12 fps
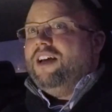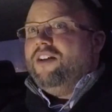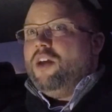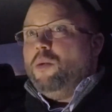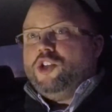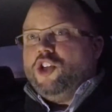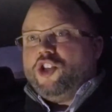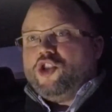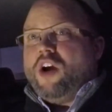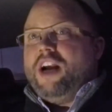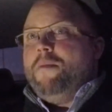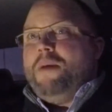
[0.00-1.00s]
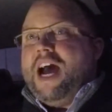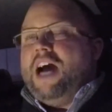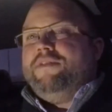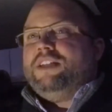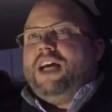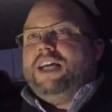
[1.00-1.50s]
They were just straight up
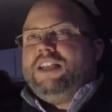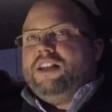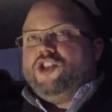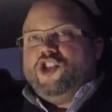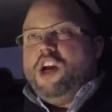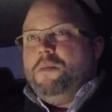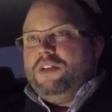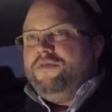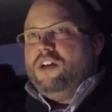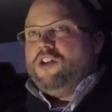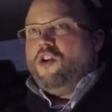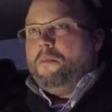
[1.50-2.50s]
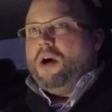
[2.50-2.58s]
advertising the cheapest vehicle